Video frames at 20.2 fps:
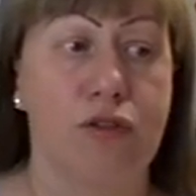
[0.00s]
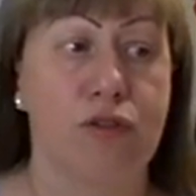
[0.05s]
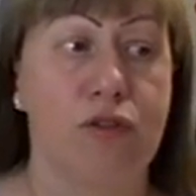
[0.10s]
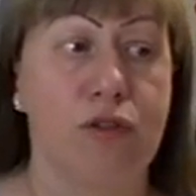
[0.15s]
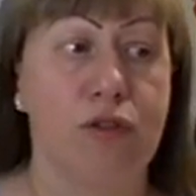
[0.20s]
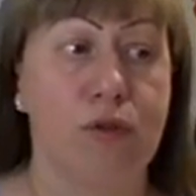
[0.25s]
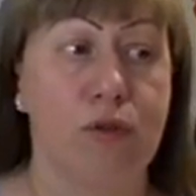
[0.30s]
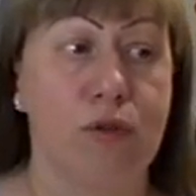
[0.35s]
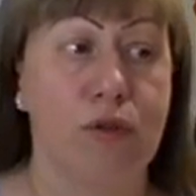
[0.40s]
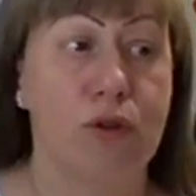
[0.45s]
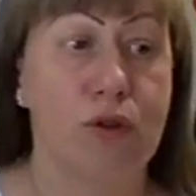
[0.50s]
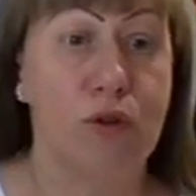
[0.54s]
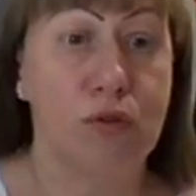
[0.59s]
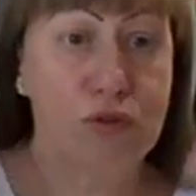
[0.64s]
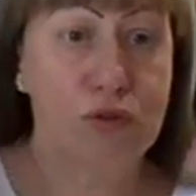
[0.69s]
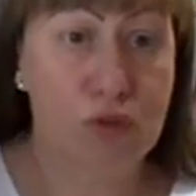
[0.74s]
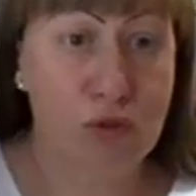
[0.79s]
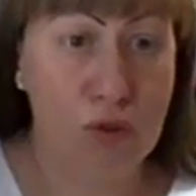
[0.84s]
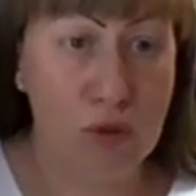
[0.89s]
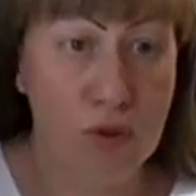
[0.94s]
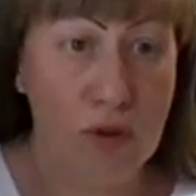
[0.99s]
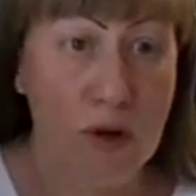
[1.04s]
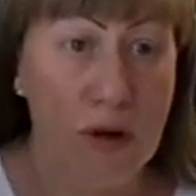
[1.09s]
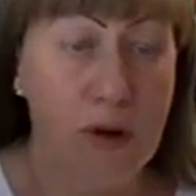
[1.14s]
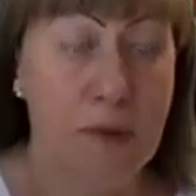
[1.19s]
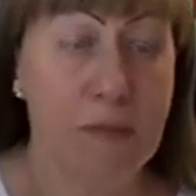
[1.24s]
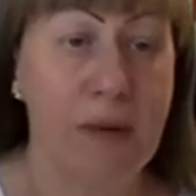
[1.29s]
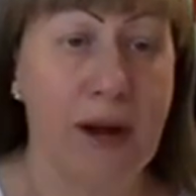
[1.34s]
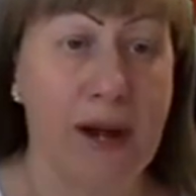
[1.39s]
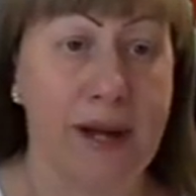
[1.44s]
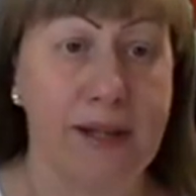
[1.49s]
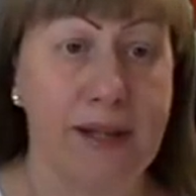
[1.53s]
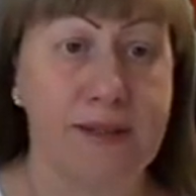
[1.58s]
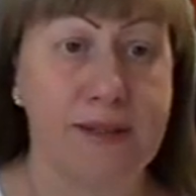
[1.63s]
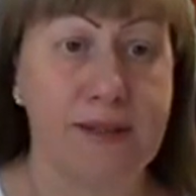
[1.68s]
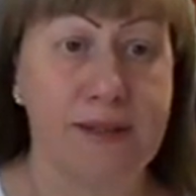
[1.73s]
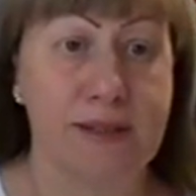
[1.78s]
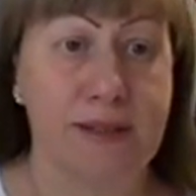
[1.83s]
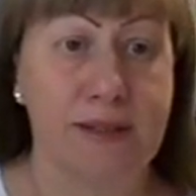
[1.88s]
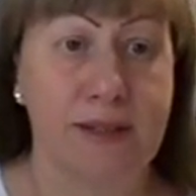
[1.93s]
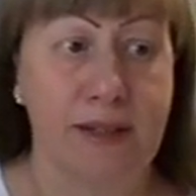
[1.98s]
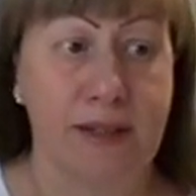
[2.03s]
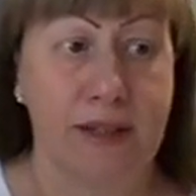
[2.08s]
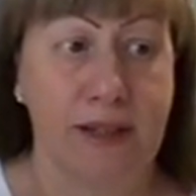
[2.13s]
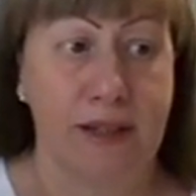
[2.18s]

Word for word: to control our minds